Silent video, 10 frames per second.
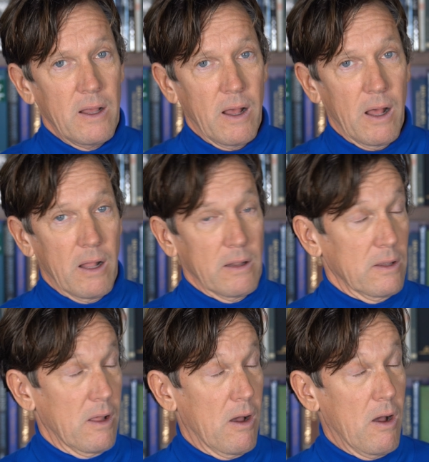a
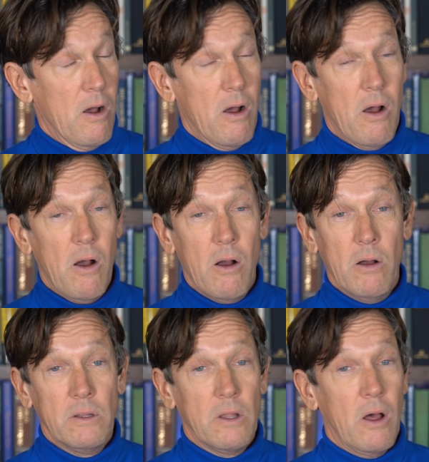long
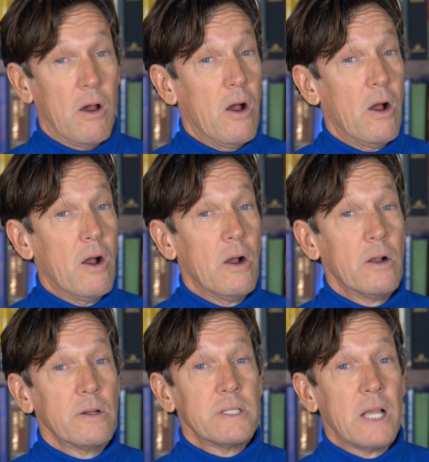
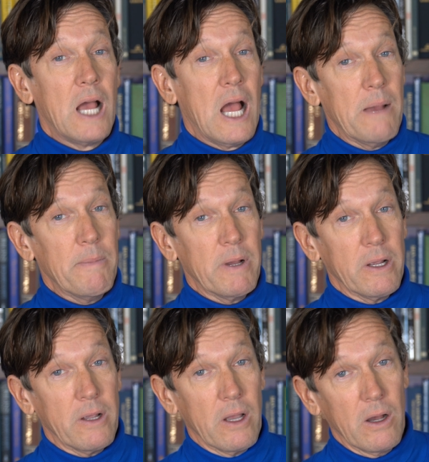time
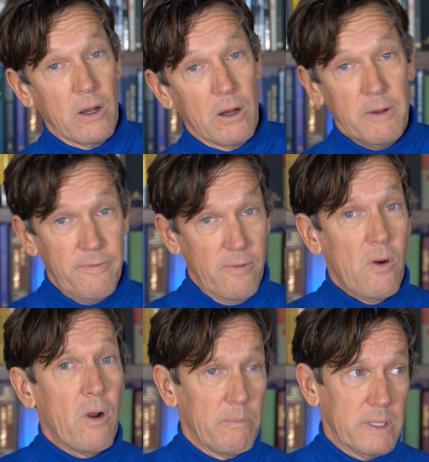ago,
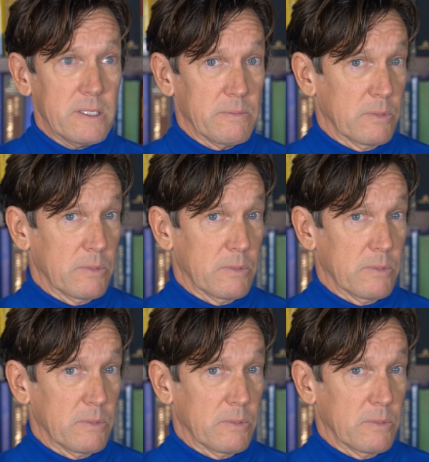before Mrs.